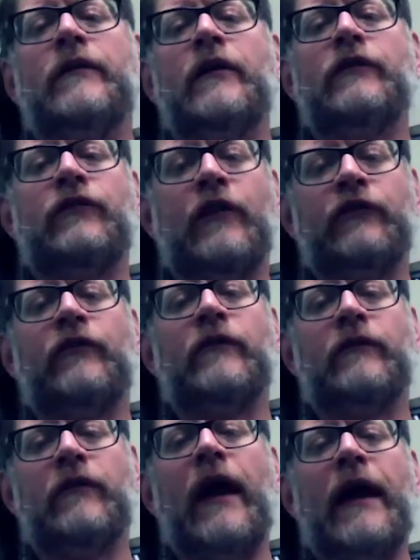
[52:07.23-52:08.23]

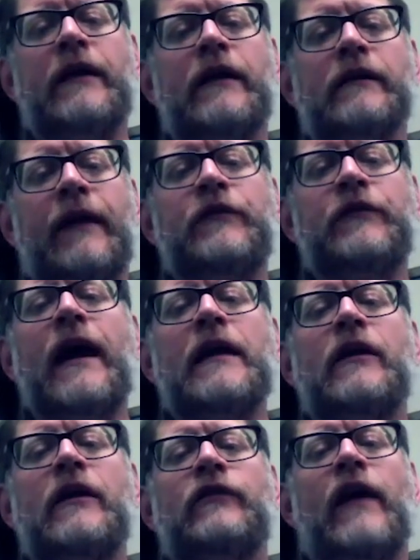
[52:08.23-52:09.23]
Let the
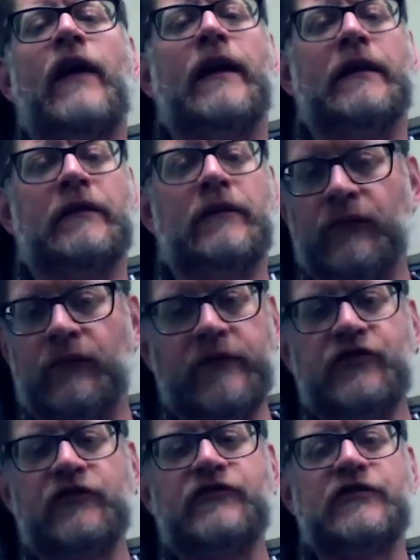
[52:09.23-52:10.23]
editor.
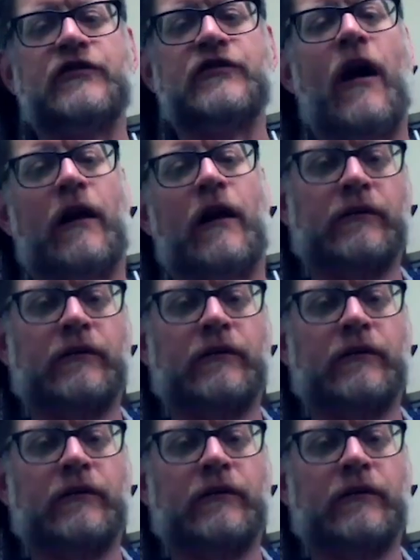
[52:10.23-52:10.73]
We should just talk.